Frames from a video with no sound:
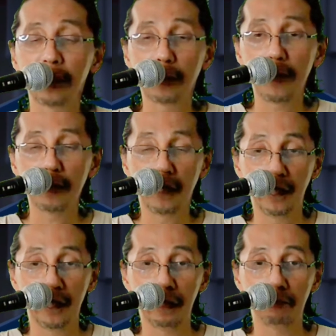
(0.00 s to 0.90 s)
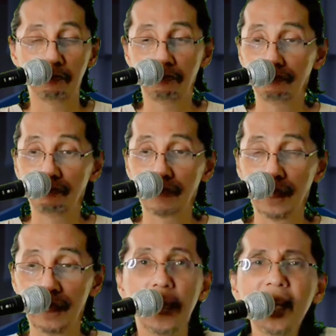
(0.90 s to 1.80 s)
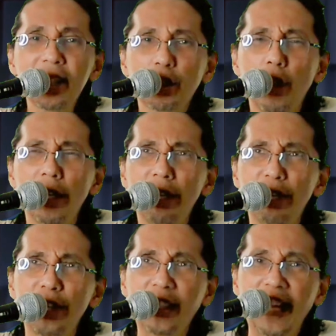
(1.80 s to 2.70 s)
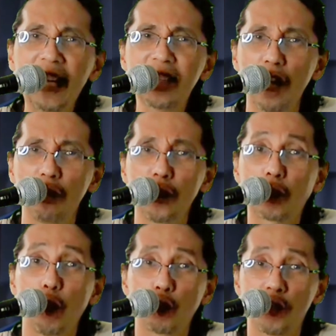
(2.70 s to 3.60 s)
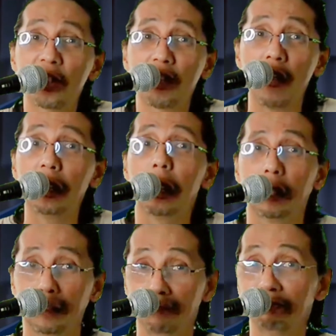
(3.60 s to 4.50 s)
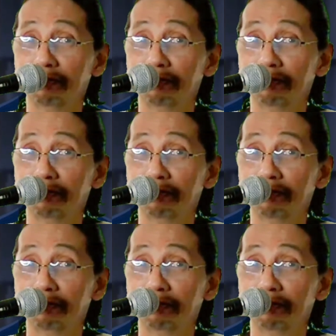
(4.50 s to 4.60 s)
It's about, uh, let's call it the case of the ghost skylark.